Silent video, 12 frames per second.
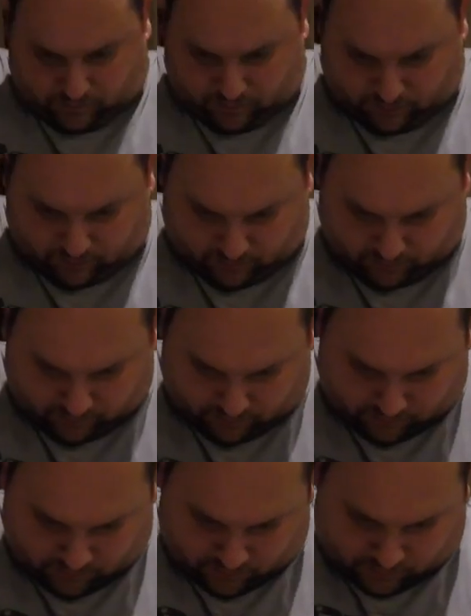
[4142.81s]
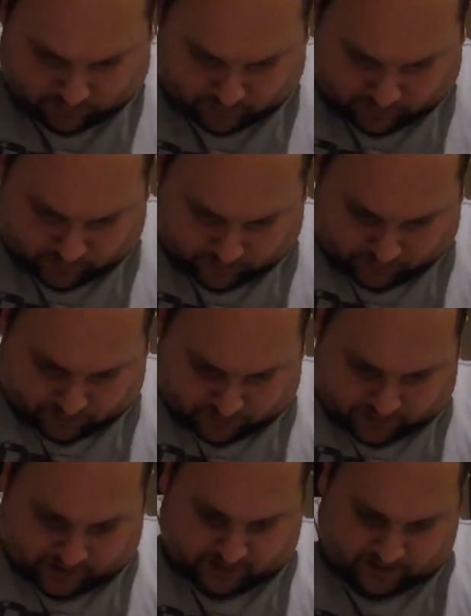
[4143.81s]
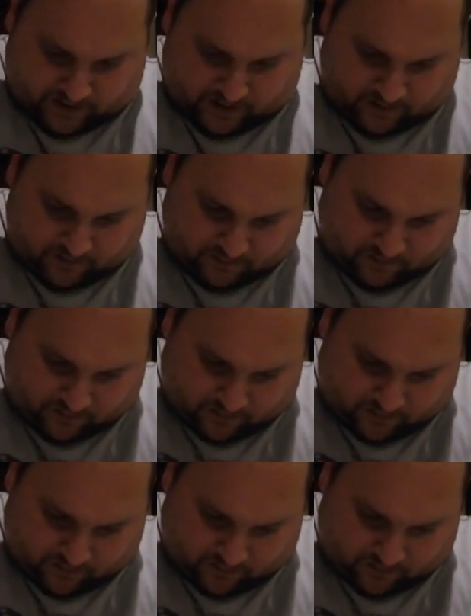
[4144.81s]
And push that down.